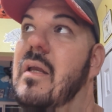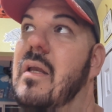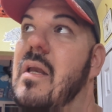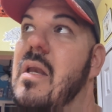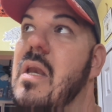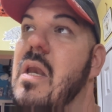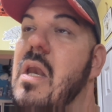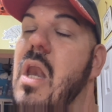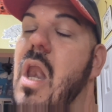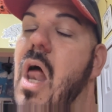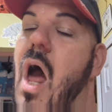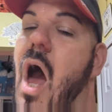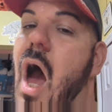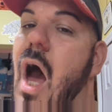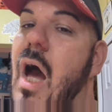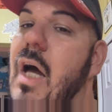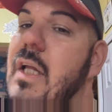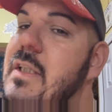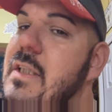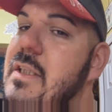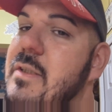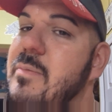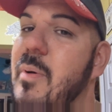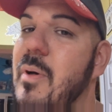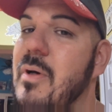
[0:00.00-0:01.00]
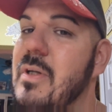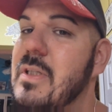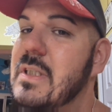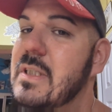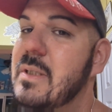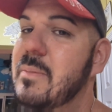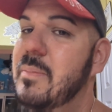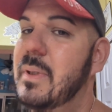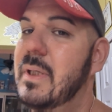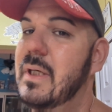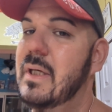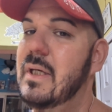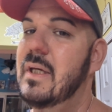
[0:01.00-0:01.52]
not supposed
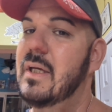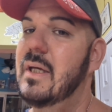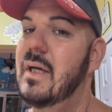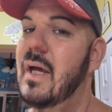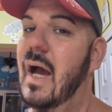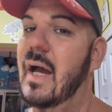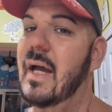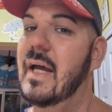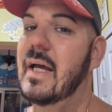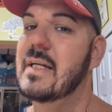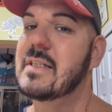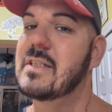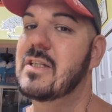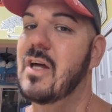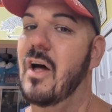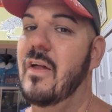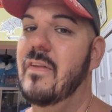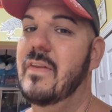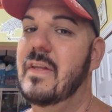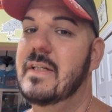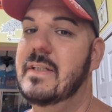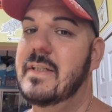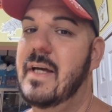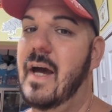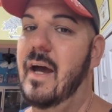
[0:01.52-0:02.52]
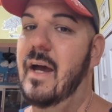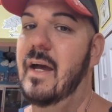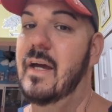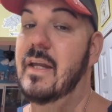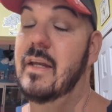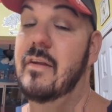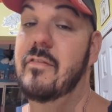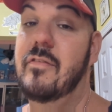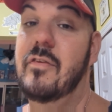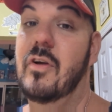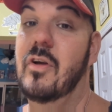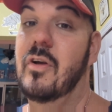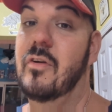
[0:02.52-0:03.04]
to be, I guess, on the diet
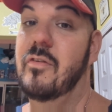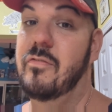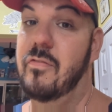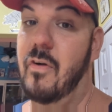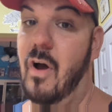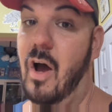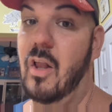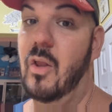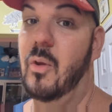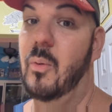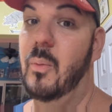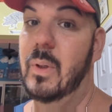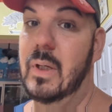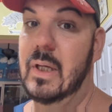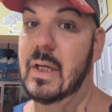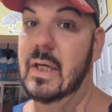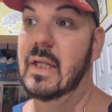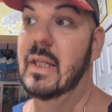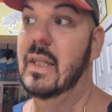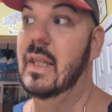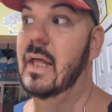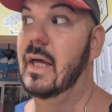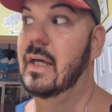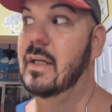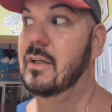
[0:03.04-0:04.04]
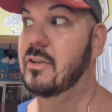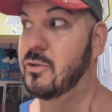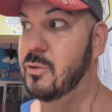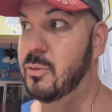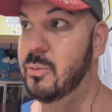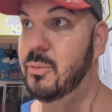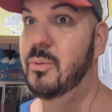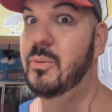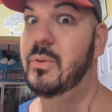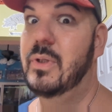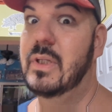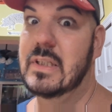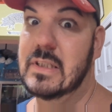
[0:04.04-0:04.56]
if you're following it like
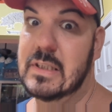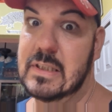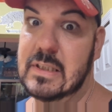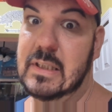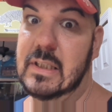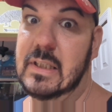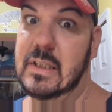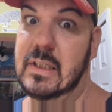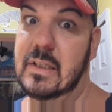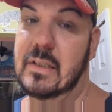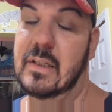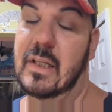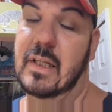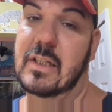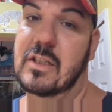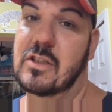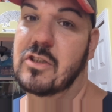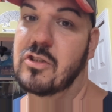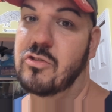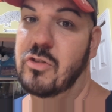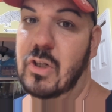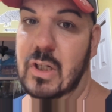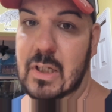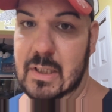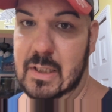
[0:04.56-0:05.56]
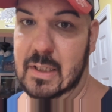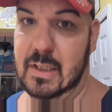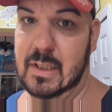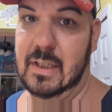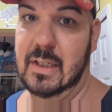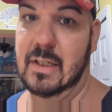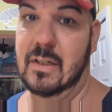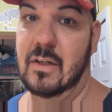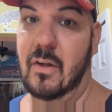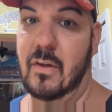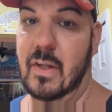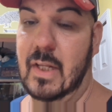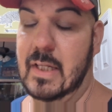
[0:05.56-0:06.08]
to the T, like strictly
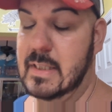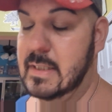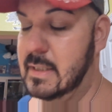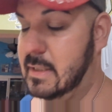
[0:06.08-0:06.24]
and all that